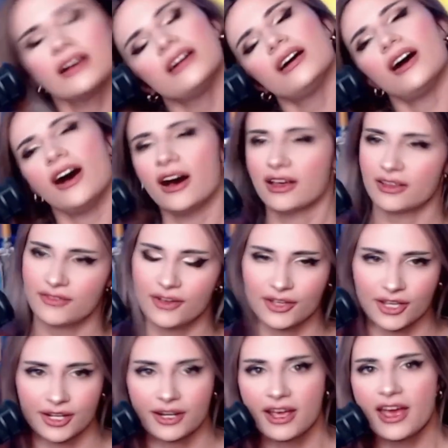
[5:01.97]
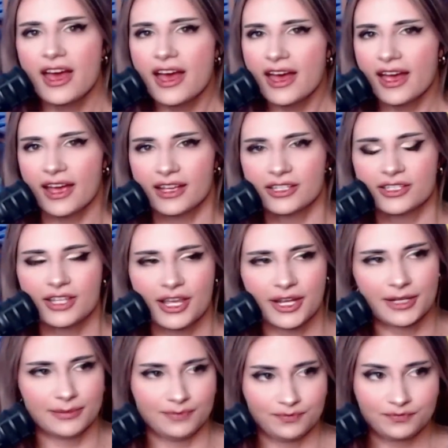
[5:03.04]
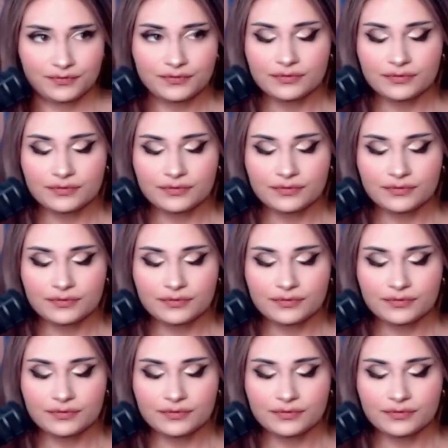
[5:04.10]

Oh, I felt good. And then